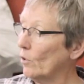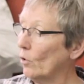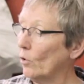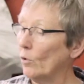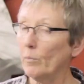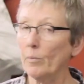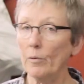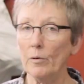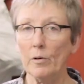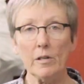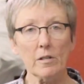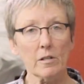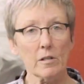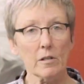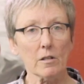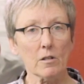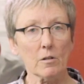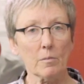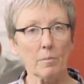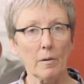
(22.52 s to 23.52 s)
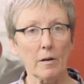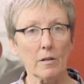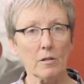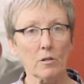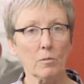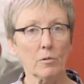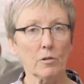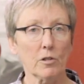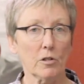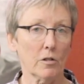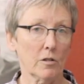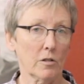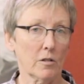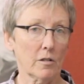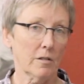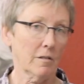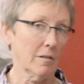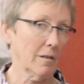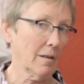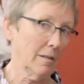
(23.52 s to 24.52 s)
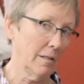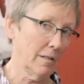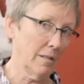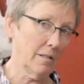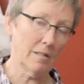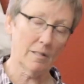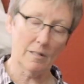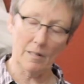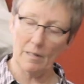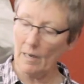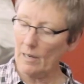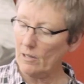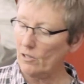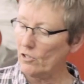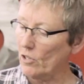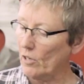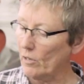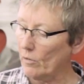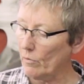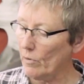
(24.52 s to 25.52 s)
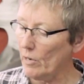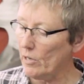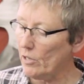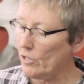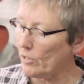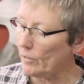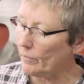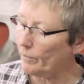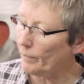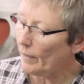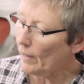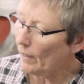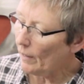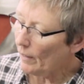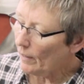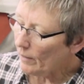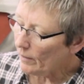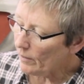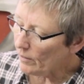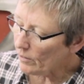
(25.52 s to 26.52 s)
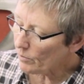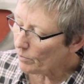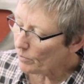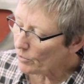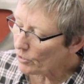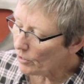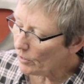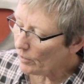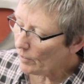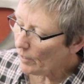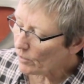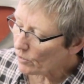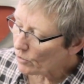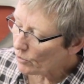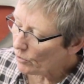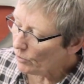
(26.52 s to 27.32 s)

the old Barista Express, which is it's the next generation, this machine has